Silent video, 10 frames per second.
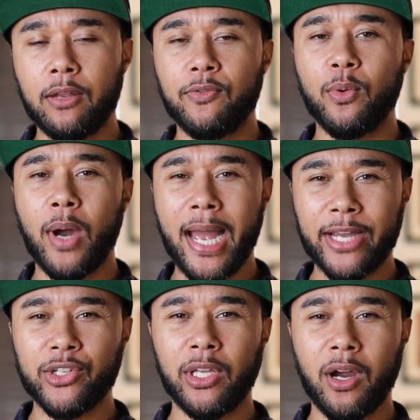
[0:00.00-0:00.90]
and if you
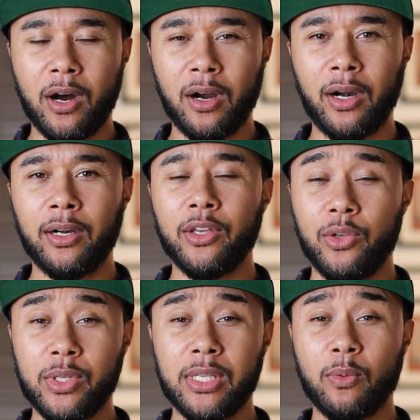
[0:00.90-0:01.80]
actually are
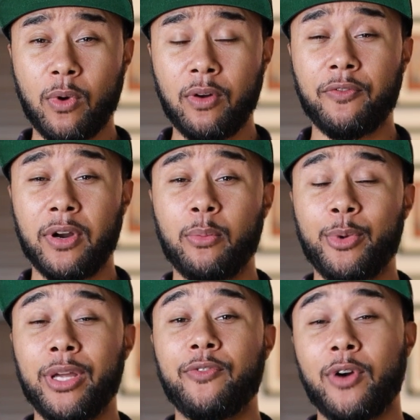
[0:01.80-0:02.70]
using the wrong
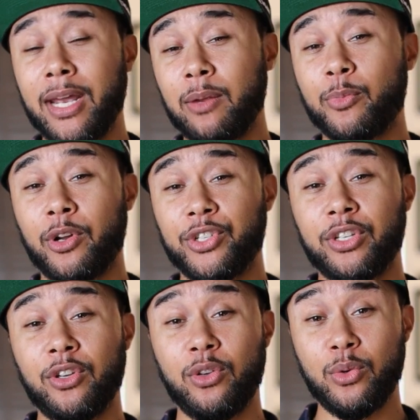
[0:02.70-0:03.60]
frame rate for any
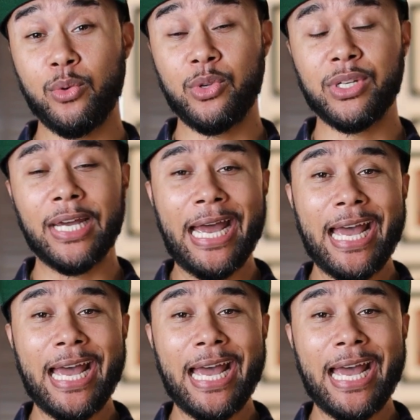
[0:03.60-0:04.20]
project you use,